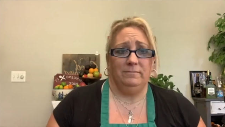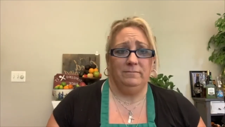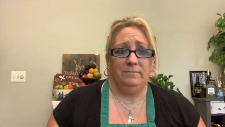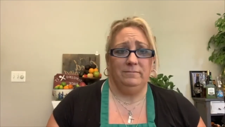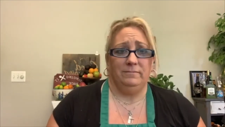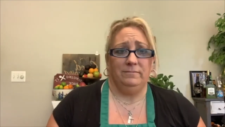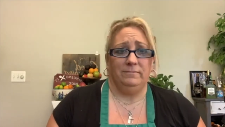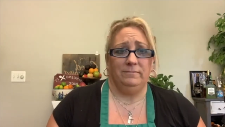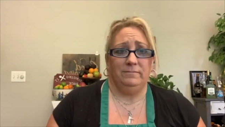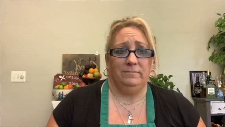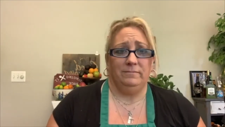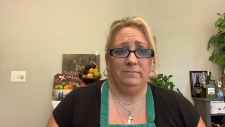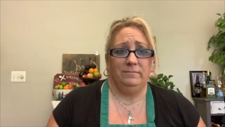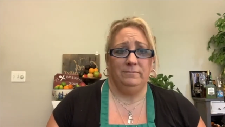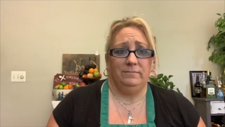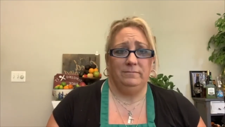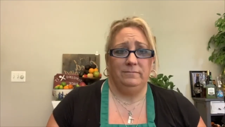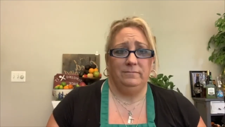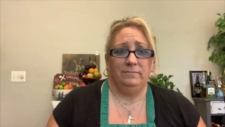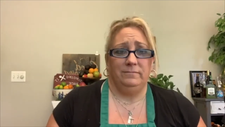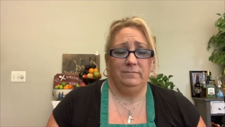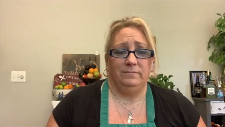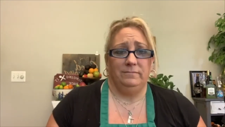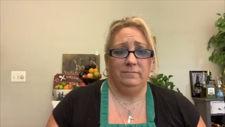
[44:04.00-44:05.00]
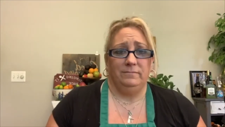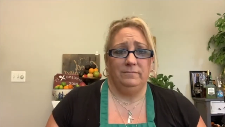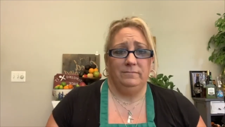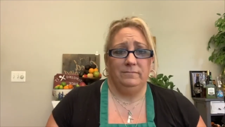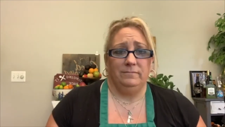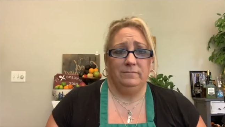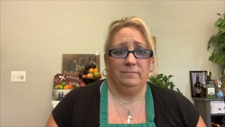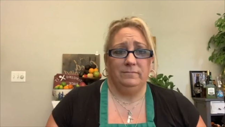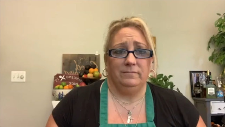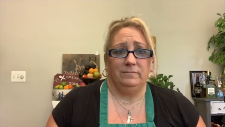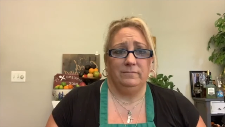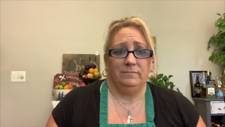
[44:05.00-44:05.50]

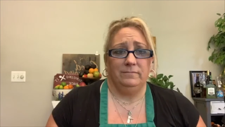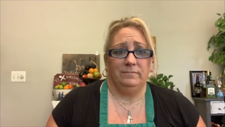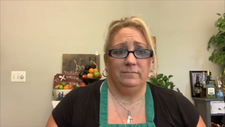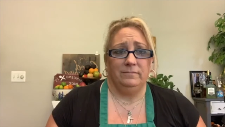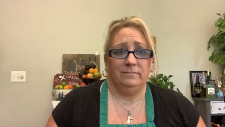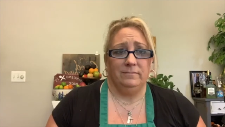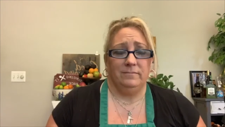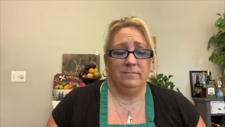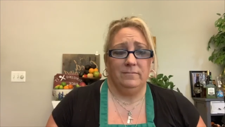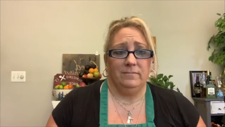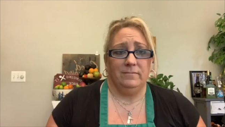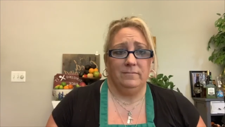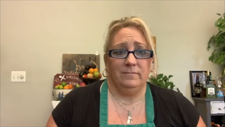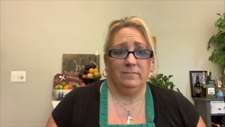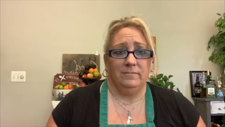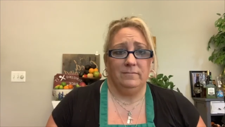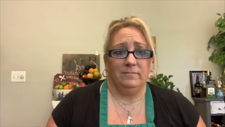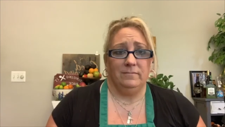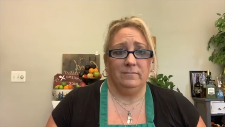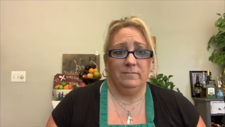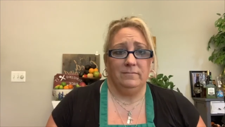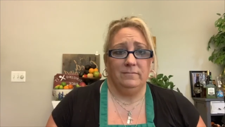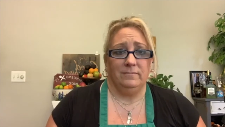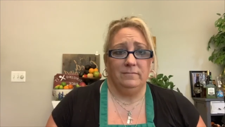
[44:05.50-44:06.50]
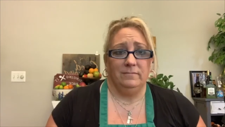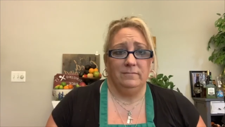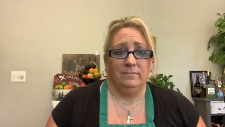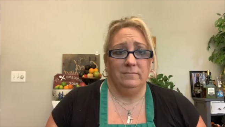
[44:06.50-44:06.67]
(silence)